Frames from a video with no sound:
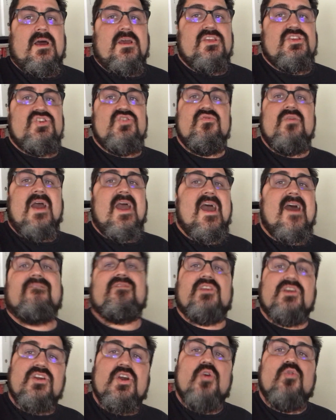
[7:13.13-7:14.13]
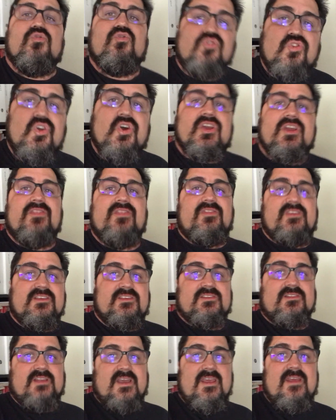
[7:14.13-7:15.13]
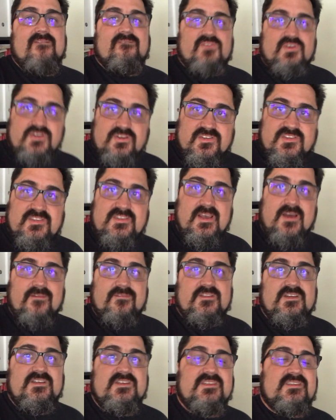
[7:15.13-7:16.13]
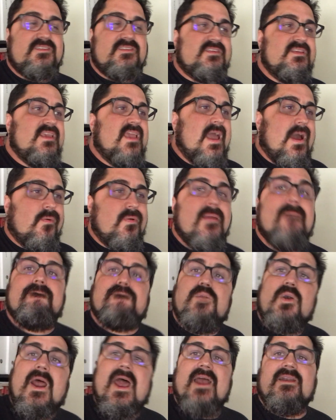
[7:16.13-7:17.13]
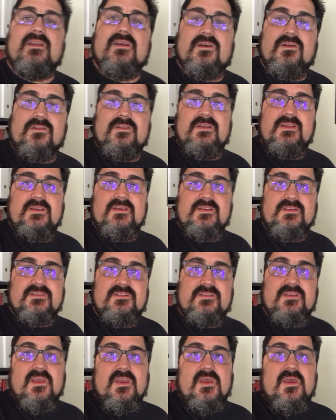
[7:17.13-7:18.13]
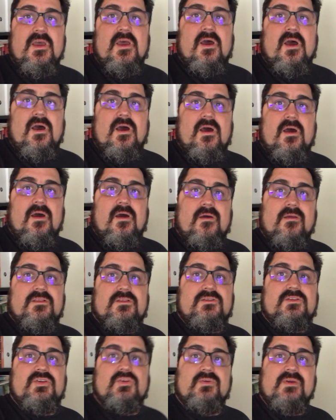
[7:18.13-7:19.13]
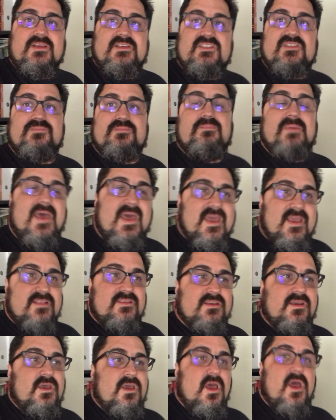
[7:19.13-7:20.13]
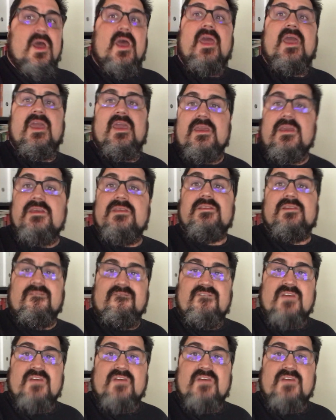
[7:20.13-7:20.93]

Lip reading: you have to go look at this land for yourself to just see how impractical it is to expect a